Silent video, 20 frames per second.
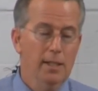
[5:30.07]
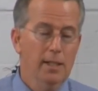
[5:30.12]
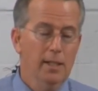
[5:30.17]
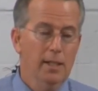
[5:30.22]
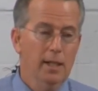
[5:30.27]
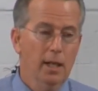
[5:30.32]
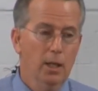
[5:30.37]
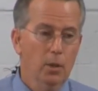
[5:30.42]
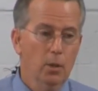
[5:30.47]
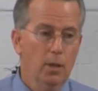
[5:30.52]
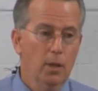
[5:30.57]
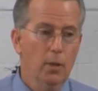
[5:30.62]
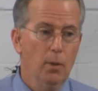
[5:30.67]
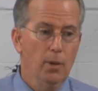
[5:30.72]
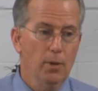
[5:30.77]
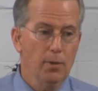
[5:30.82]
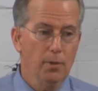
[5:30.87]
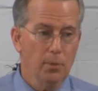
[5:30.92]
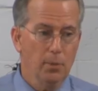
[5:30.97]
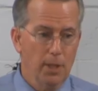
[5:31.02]
agree
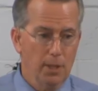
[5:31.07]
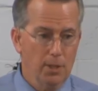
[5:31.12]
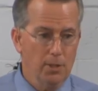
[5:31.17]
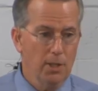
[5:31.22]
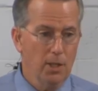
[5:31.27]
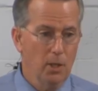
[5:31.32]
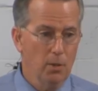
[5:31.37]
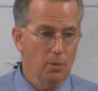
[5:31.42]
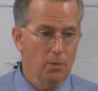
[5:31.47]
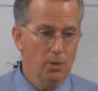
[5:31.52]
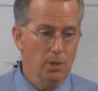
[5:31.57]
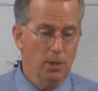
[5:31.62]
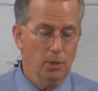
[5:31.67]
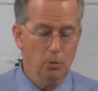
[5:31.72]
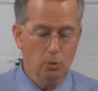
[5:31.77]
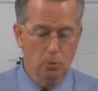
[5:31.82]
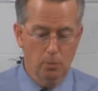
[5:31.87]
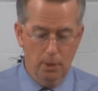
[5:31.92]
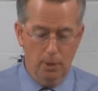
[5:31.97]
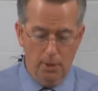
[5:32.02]
with. And when I say
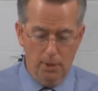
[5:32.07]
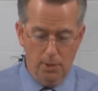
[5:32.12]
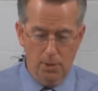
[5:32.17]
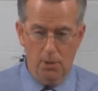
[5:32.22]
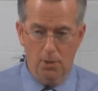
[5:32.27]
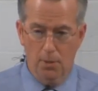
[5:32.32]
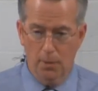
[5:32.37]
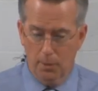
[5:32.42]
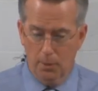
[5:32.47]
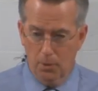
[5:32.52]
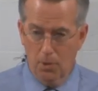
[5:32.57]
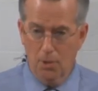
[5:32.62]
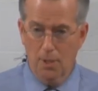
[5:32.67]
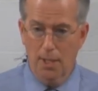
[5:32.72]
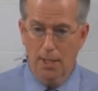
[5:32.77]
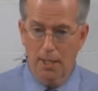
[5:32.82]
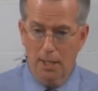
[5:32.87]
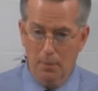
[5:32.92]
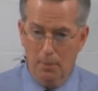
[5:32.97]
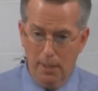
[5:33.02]
homosexual marriages, you
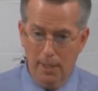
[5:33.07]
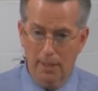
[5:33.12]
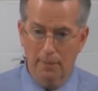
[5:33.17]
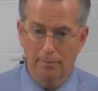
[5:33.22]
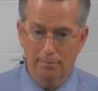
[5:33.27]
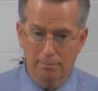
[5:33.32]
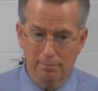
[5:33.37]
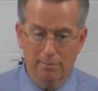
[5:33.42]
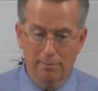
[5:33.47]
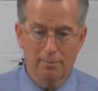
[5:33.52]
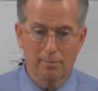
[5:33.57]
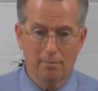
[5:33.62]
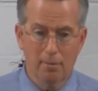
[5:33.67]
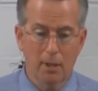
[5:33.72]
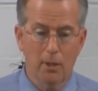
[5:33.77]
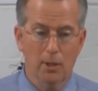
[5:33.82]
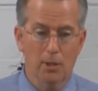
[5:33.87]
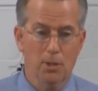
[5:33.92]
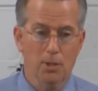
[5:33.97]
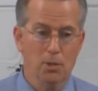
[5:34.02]
understand I mean
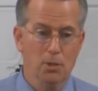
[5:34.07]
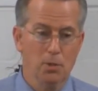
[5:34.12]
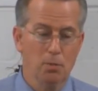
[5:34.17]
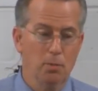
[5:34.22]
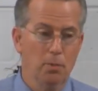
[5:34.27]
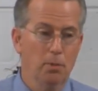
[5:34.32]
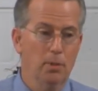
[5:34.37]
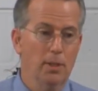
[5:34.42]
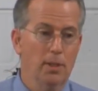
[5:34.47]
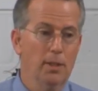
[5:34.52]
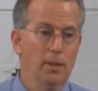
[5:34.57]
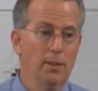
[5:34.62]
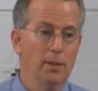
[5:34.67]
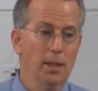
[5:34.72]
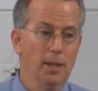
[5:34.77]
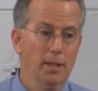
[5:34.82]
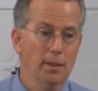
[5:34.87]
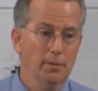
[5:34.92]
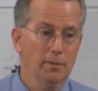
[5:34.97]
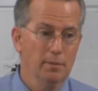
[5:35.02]
marriages in, in
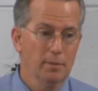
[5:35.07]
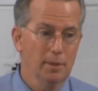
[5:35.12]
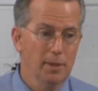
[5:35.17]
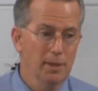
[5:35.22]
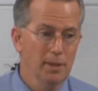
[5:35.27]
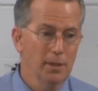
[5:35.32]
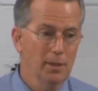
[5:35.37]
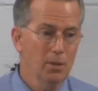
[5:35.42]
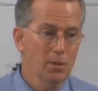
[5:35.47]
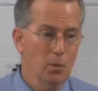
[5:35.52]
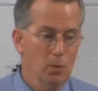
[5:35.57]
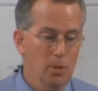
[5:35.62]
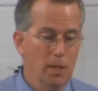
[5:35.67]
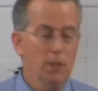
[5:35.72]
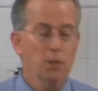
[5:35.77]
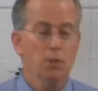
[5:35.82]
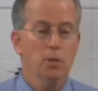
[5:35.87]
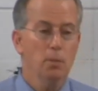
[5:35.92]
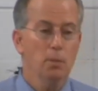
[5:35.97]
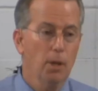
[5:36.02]
uh,
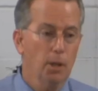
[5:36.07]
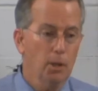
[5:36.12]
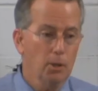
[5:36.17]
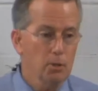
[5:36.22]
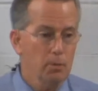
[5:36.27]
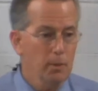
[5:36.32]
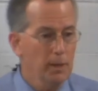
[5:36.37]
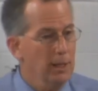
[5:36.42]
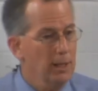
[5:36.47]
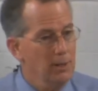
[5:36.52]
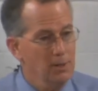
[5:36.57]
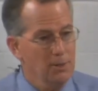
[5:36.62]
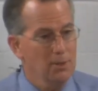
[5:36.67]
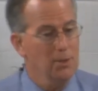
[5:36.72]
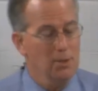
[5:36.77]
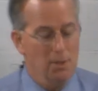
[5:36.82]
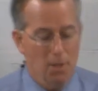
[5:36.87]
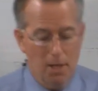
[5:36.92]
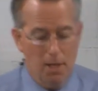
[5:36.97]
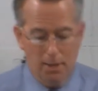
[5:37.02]
quotation marks because
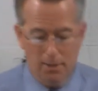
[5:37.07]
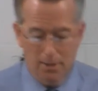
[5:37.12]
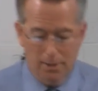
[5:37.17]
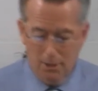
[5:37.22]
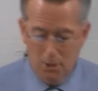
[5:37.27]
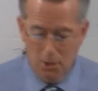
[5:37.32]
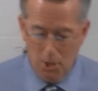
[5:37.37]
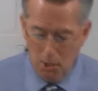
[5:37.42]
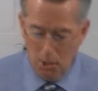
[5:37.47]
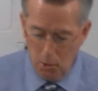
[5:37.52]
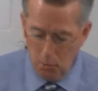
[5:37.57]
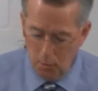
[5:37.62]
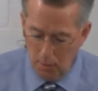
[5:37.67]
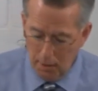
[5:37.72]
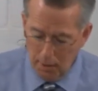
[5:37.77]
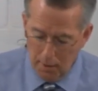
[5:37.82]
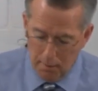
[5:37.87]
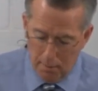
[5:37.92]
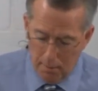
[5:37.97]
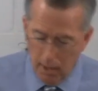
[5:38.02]
it's not a
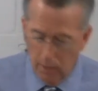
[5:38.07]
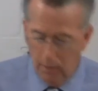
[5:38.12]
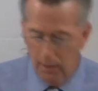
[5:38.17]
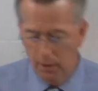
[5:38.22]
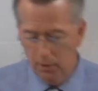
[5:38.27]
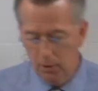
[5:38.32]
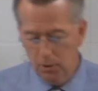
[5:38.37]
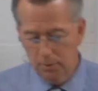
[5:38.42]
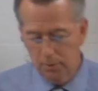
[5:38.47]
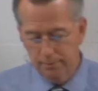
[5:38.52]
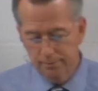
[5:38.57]
genuine marriage.